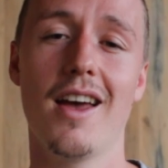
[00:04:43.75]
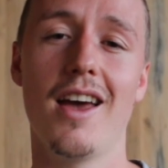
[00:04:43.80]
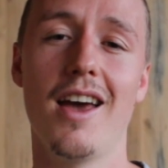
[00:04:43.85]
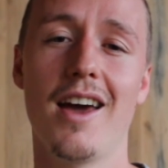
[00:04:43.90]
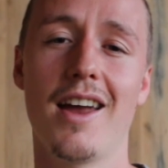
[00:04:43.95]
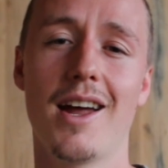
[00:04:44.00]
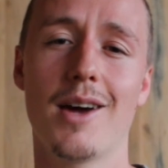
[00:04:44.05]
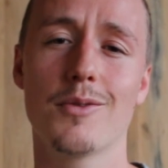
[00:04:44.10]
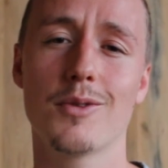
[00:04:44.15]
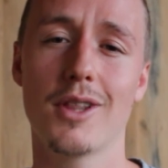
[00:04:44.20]

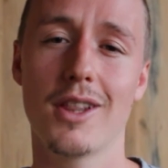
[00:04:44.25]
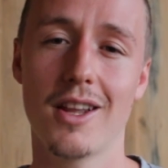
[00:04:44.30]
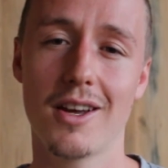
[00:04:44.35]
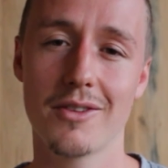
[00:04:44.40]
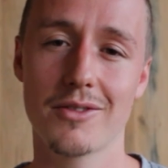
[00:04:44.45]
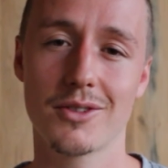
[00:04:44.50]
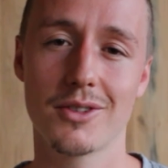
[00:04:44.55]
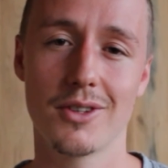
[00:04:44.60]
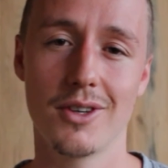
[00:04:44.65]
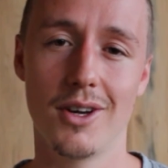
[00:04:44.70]
And I would
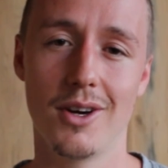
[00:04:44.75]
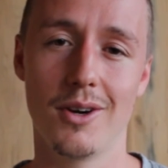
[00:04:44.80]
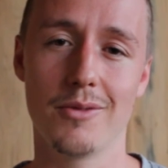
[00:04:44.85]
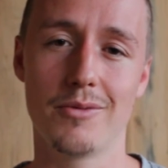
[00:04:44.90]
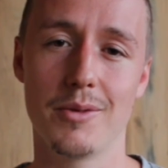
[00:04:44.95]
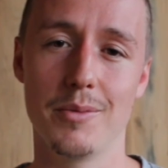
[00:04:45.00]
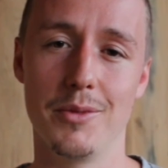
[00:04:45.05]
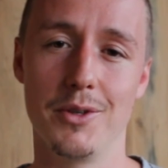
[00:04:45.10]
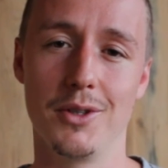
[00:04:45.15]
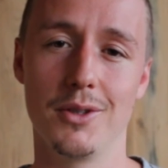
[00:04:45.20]
love to know
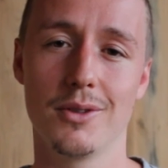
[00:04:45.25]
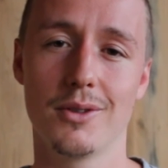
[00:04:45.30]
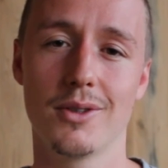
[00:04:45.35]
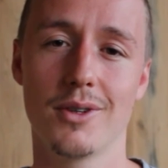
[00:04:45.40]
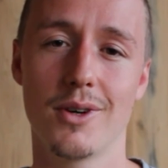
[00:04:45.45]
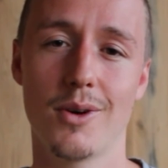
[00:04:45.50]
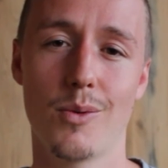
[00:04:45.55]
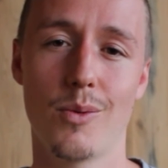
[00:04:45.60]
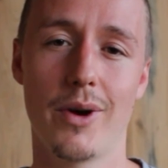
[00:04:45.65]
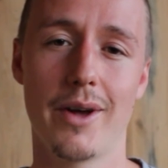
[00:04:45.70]
from you
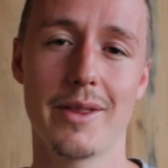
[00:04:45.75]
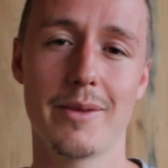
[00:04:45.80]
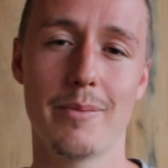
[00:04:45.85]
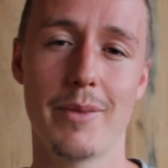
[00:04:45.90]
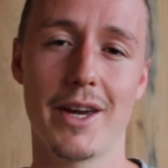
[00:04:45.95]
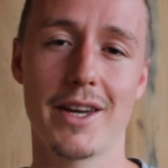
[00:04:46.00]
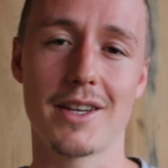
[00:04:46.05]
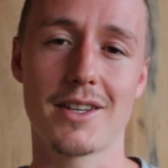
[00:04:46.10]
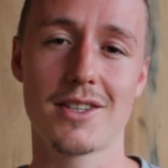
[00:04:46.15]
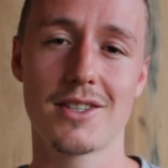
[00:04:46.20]
what
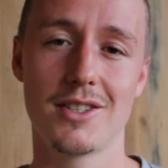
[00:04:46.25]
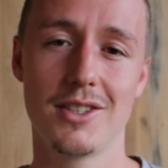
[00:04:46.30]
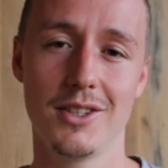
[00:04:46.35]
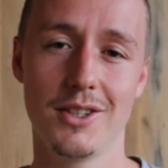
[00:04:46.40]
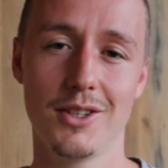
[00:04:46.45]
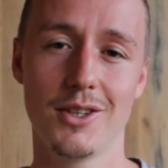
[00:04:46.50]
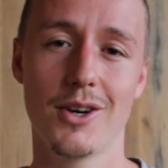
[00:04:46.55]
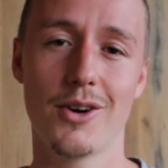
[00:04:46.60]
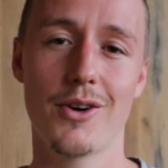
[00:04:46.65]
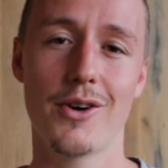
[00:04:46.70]
makes
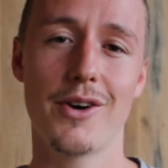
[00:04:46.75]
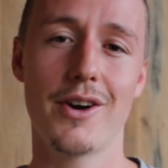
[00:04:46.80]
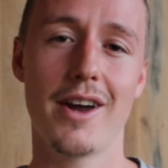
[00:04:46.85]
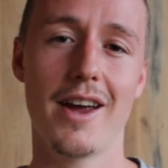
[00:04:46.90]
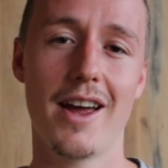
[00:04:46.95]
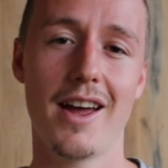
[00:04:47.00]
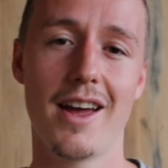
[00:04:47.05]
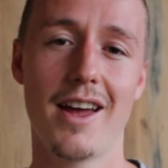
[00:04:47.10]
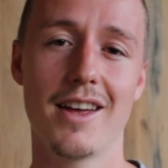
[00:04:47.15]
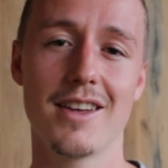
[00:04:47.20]

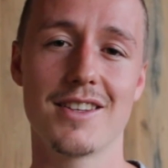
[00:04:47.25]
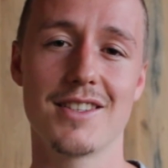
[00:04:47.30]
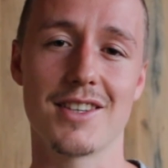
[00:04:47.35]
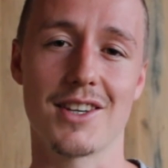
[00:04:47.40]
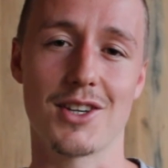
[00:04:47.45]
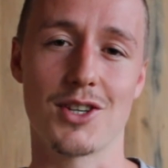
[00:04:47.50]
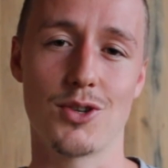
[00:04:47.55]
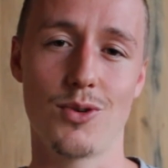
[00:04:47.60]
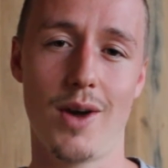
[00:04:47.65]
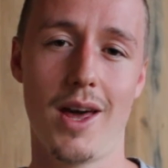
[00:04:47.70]
your
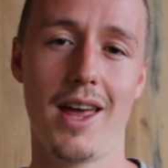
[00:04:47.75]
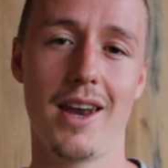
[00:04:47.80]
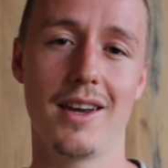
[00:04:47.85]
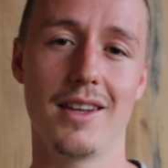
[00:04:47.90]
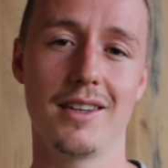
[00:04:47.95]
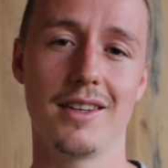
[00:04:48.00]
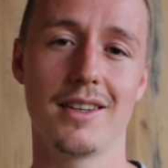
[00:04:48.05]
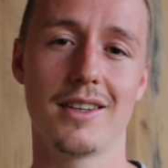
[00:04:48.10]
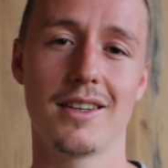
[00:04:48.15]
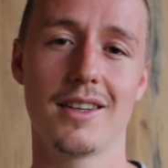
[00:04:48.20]

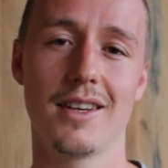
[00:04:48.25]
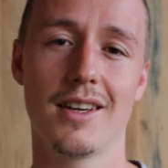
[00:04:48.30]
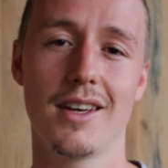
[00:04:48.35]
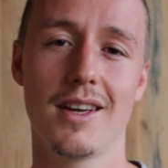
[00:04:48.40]
sexuality